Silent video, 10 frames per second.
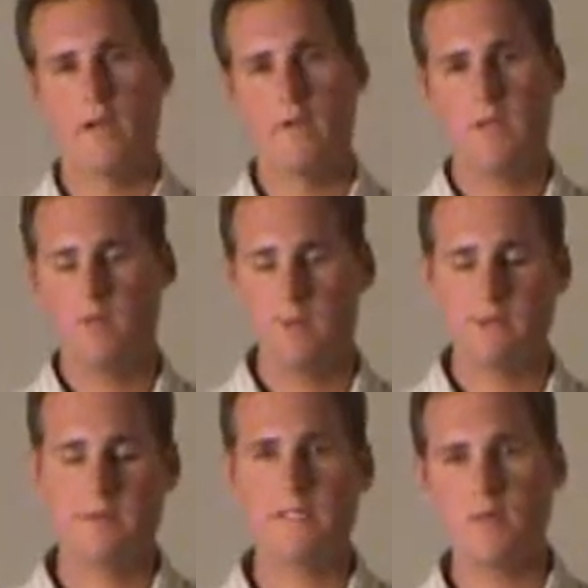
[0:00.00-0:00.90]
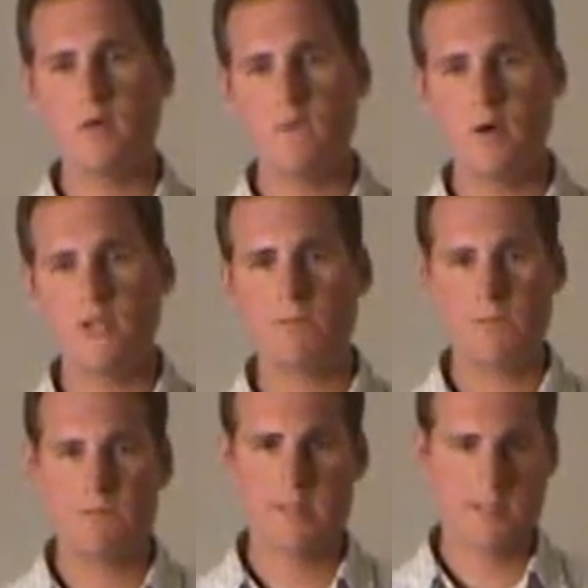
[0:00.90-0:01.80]
I mean, you'll be able to sell multiple
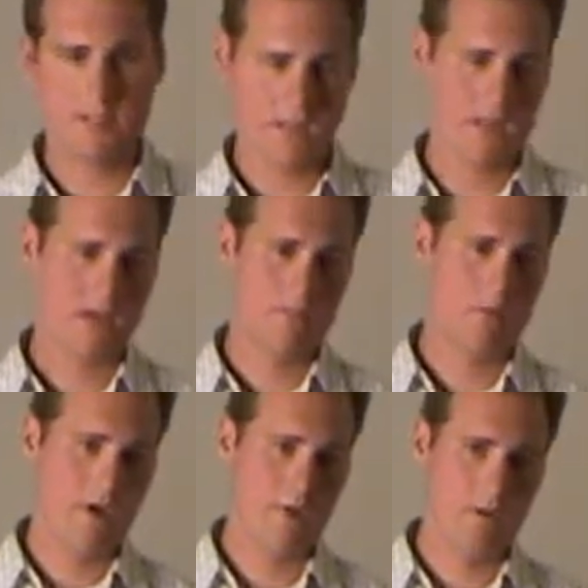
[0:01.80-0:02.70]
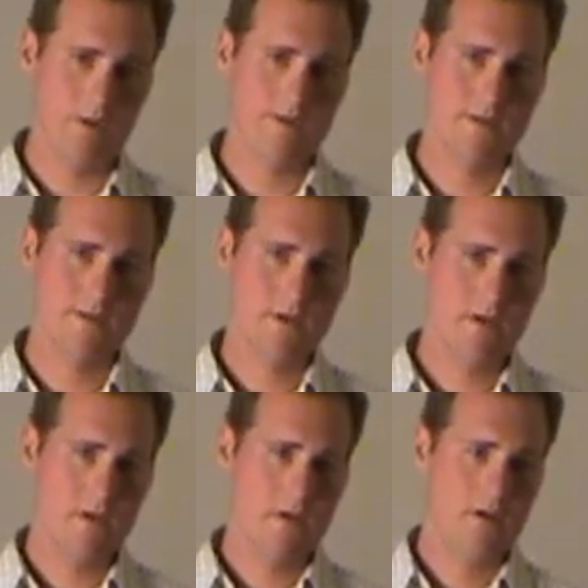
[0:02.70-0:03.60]
events at once.
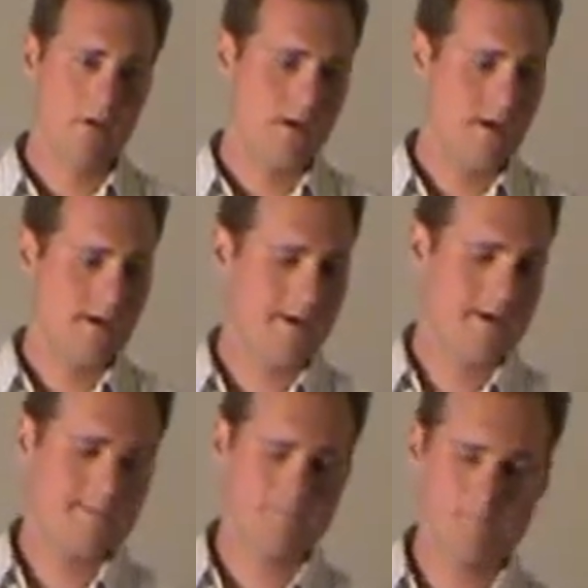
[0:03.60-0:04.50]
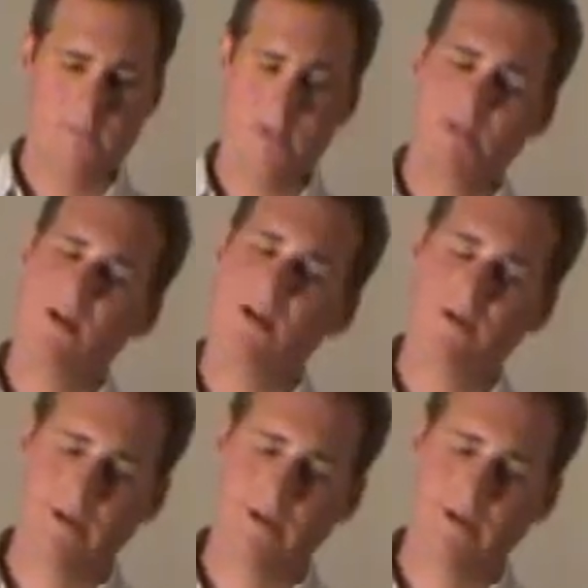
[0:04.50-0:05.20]
There's a lot.